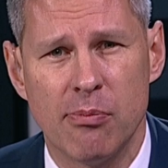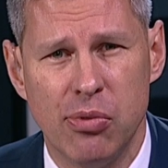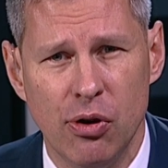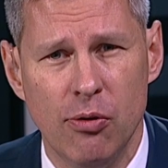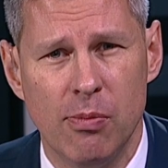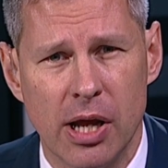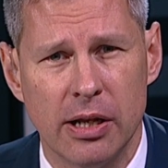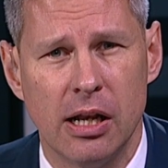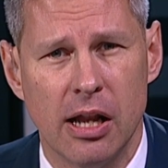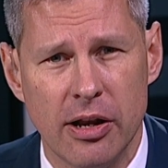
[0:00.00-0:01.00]
at
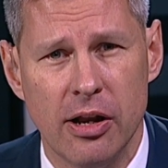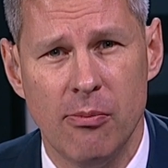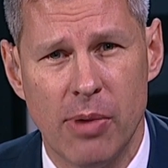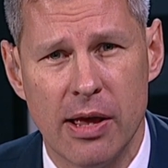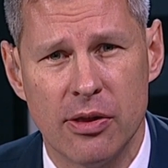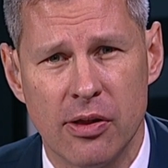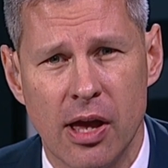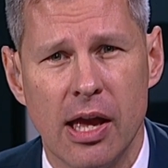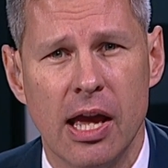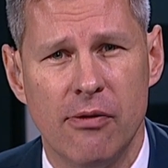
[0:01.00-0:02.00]
blue-blooded London-based
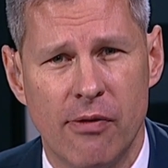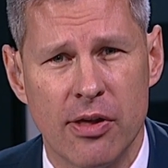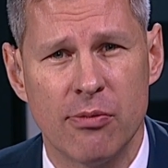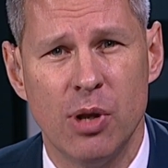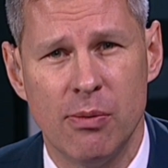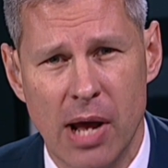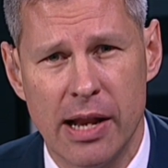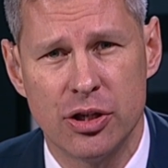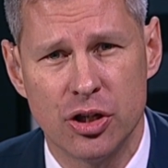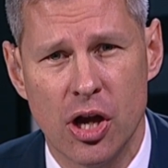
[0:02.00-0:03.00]
investment
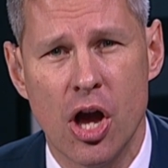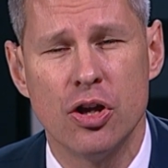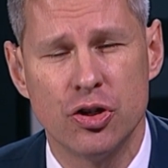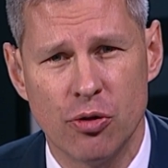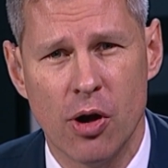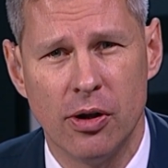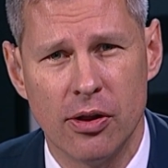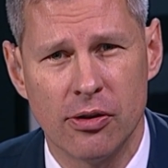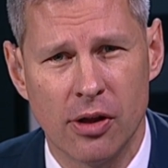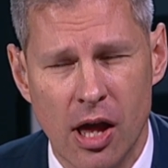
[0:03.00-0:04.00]
manager
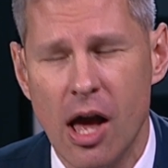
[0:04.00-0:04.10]
Schroders.